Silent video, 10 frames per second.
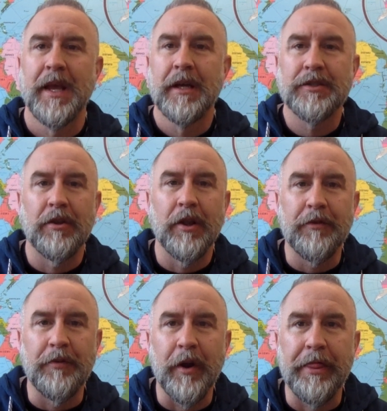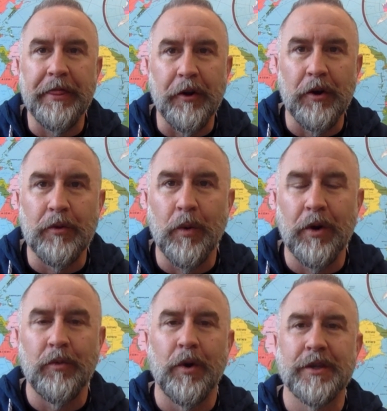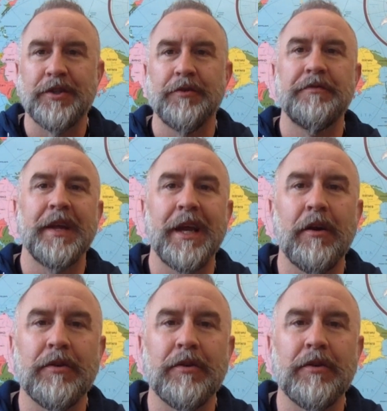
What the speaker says: So look for a third World War II video